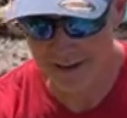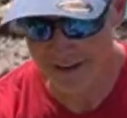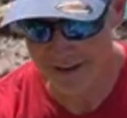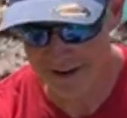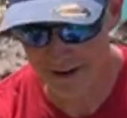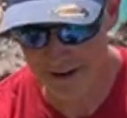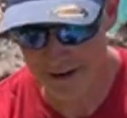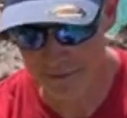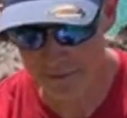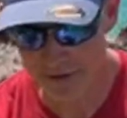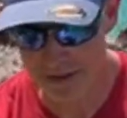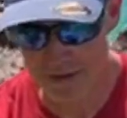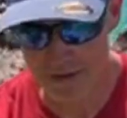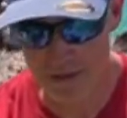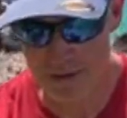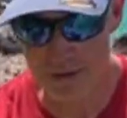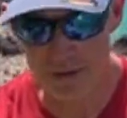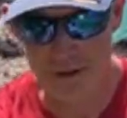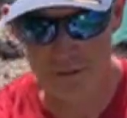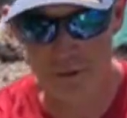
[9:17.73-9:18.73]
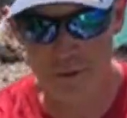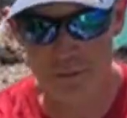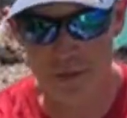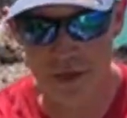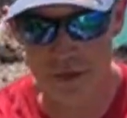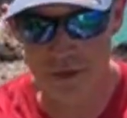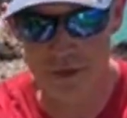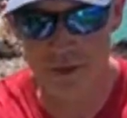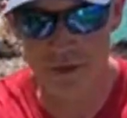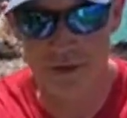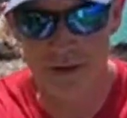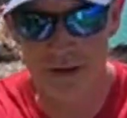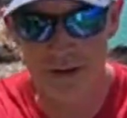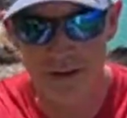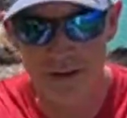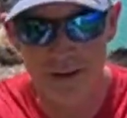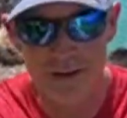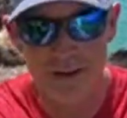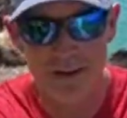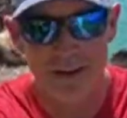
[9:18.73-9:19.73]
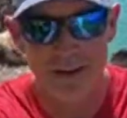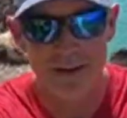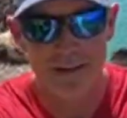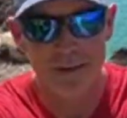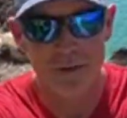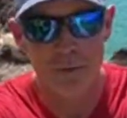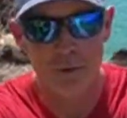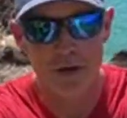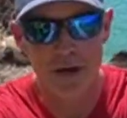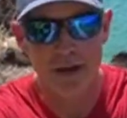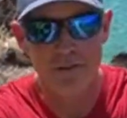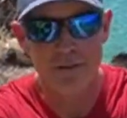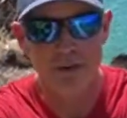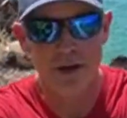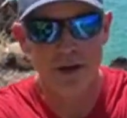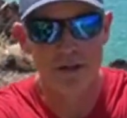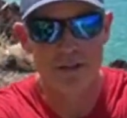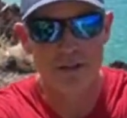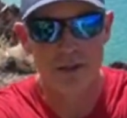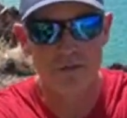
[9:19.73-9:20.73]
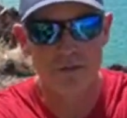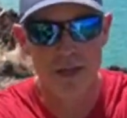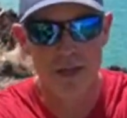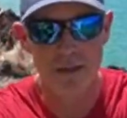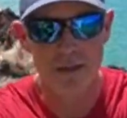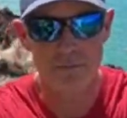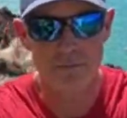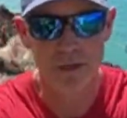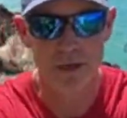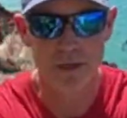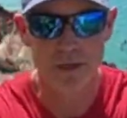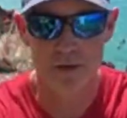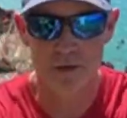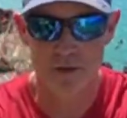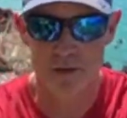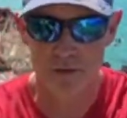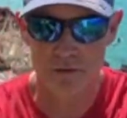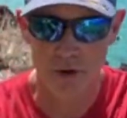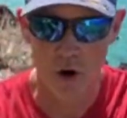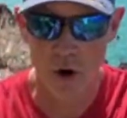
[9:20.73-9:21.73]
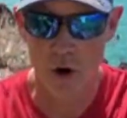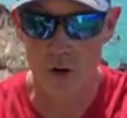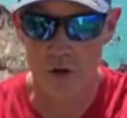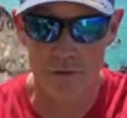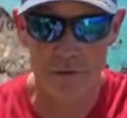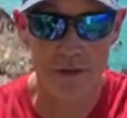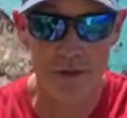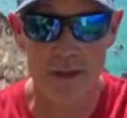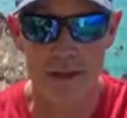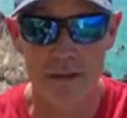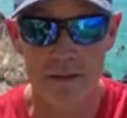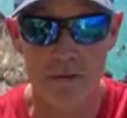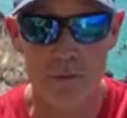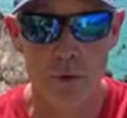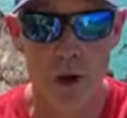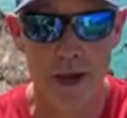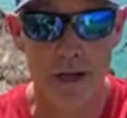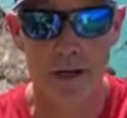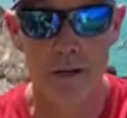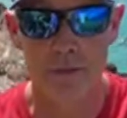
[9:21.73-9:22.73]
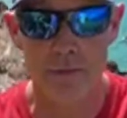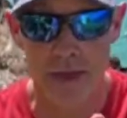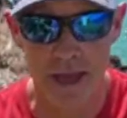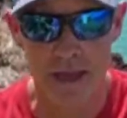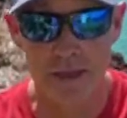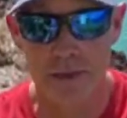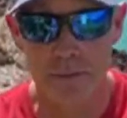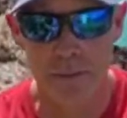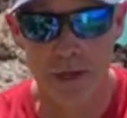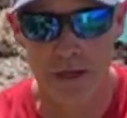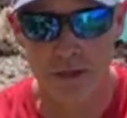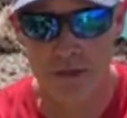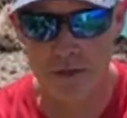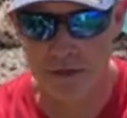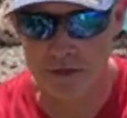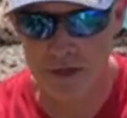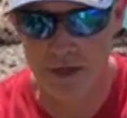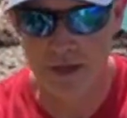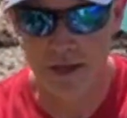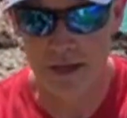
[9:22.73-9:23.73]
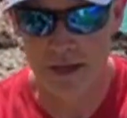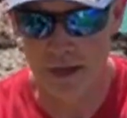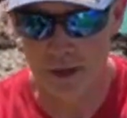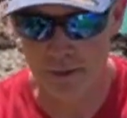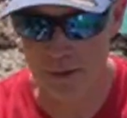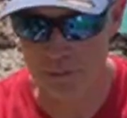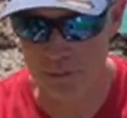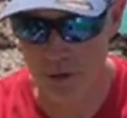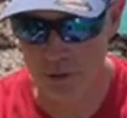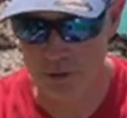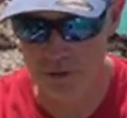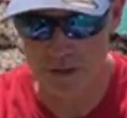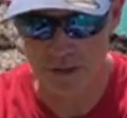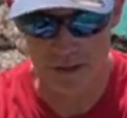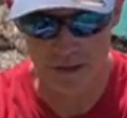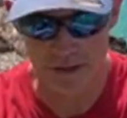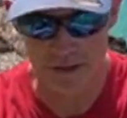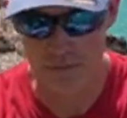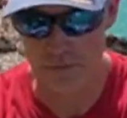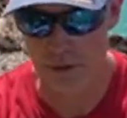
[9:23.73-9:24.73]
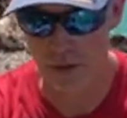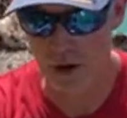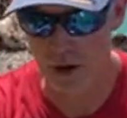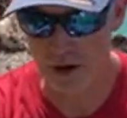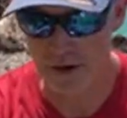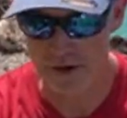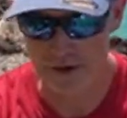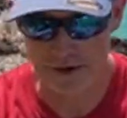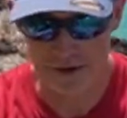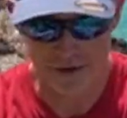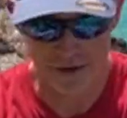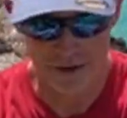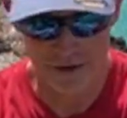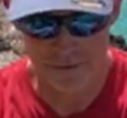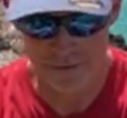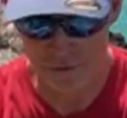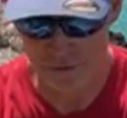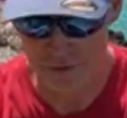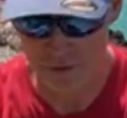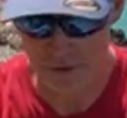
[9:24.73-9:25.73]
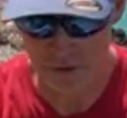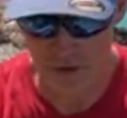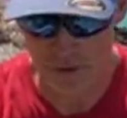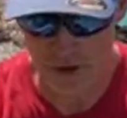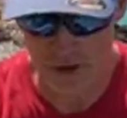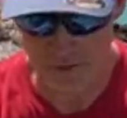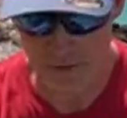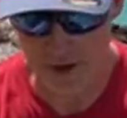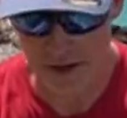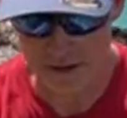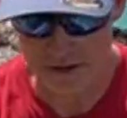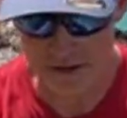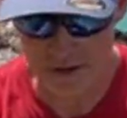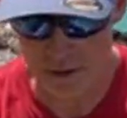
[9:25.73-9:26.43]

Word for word: Um, and then you leave your picture in there. And then what I've done is I've taken pictures of all of these write-ups and the pictures, and I'll be posting it on a blog for the Aloha box.